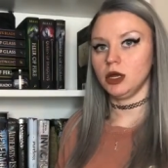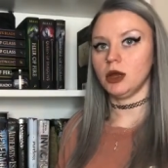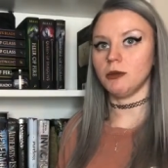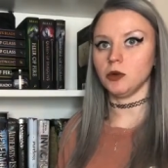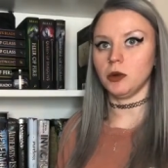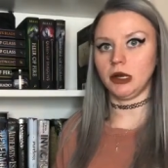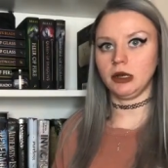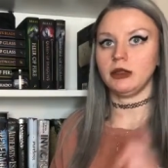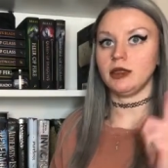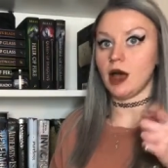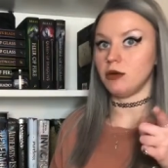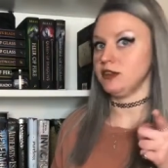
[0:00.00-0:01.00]
number one
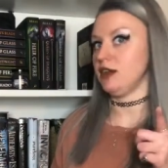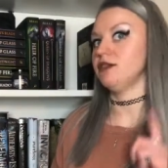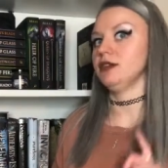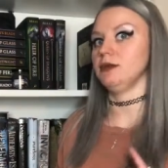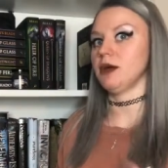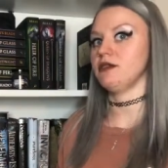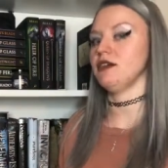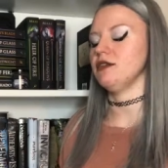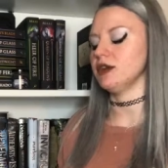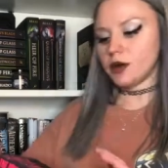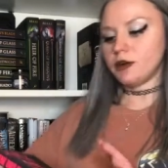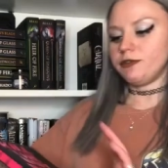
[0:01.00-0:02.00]
that was definitely my
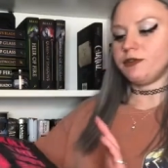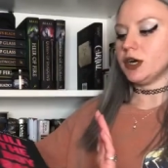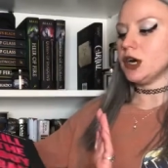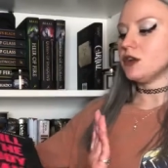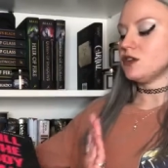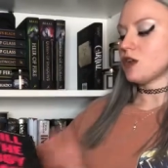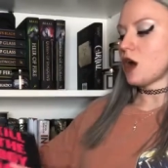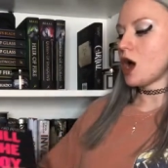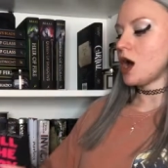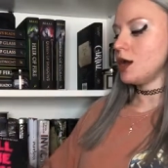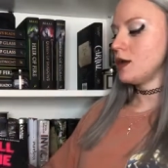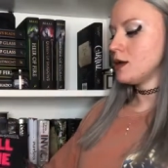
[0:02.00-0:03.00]
favorite. So first
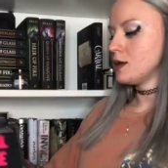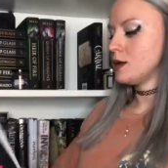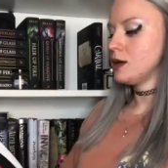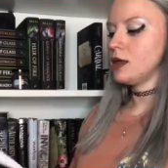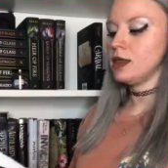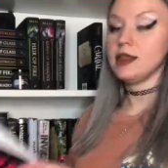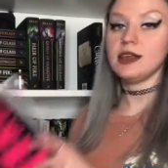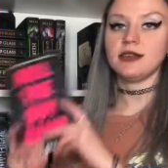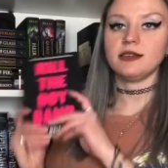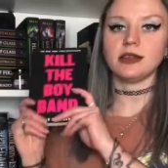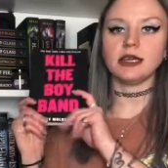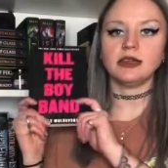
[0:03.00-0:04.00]
on
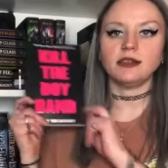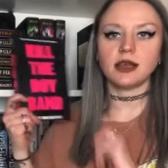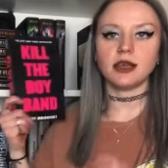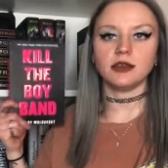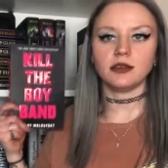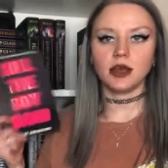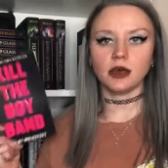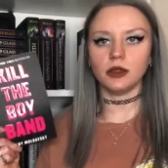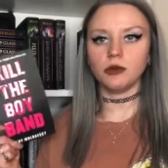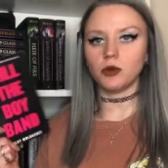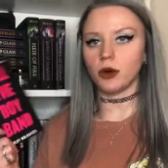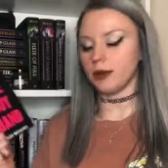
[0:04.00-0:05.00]
this list is Kill
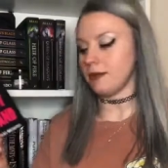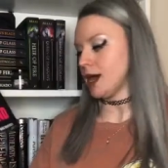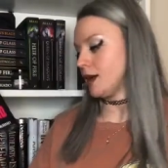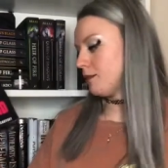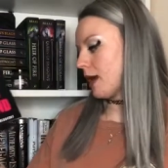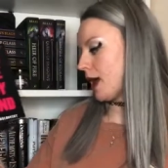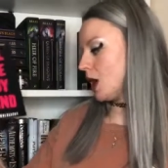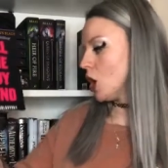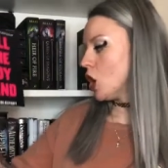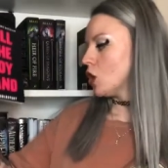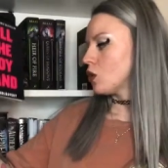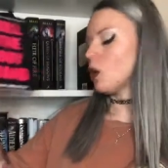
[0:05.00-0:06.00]
the Boy Band by
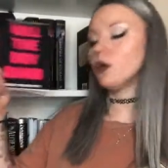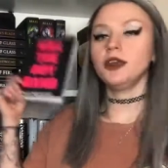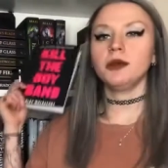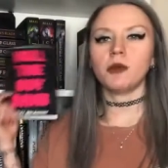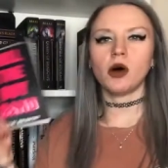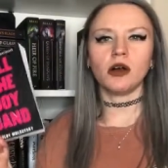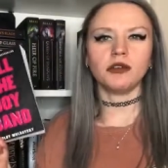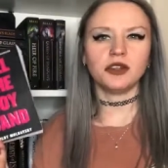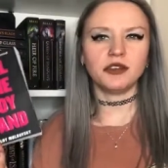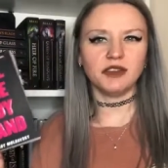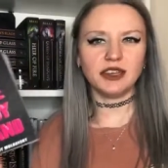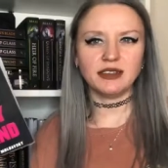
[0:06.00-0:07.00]
Goldy
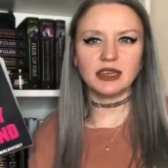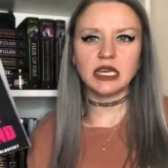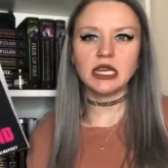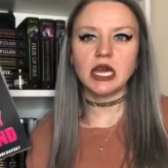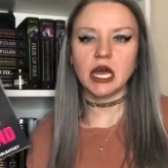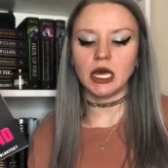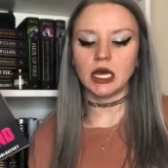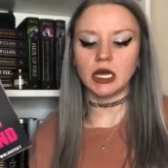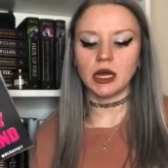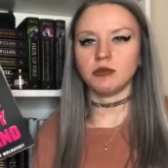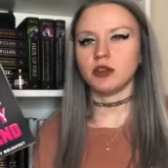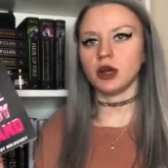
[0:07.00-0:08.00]
Moldavsky
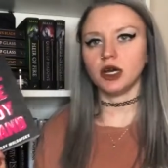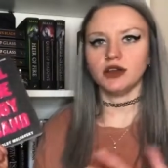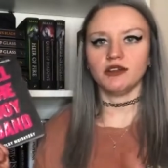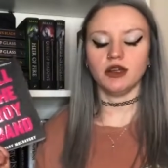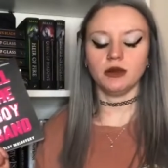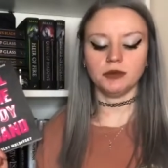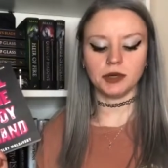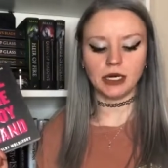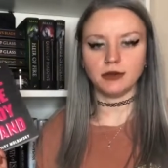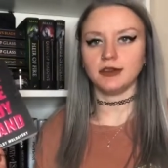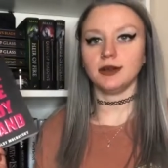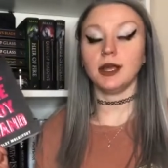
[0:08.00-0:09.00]
and I'm sorry if I didn't
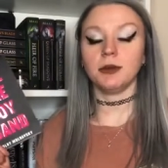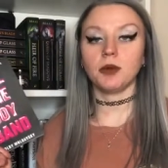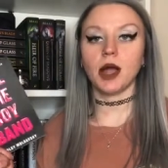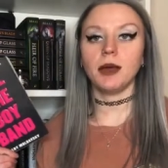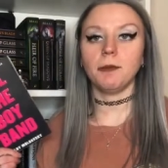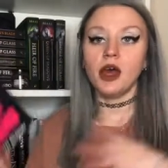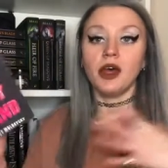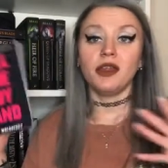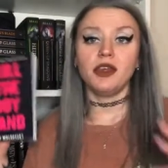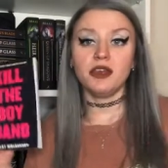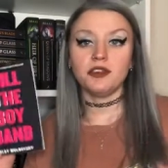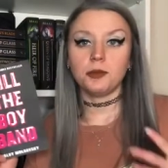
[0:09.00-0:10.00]
pronounce her name right.
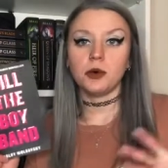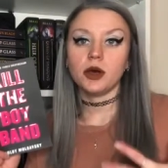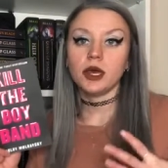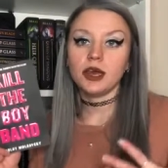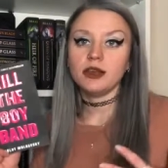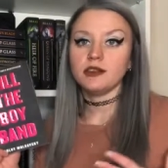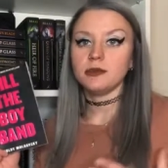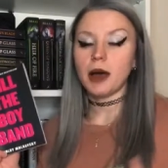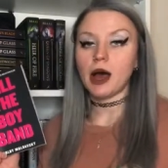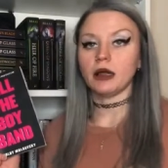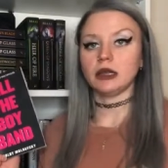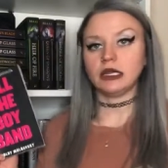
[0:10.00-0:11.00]
This book is
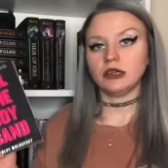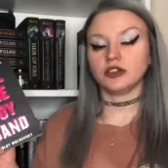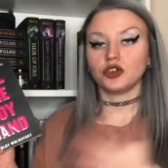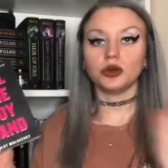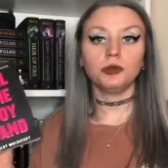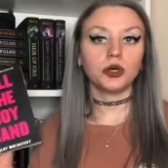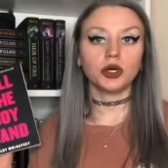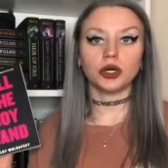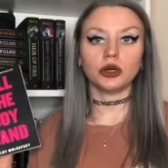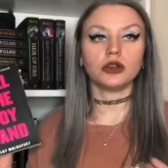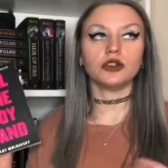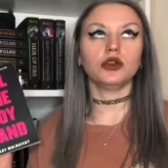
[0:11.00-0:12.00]
about this group of
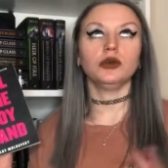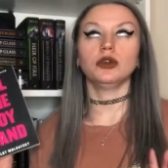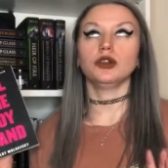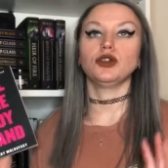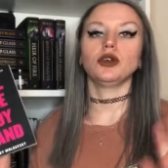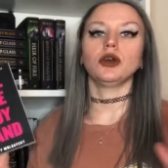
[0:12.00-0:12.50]
girls who's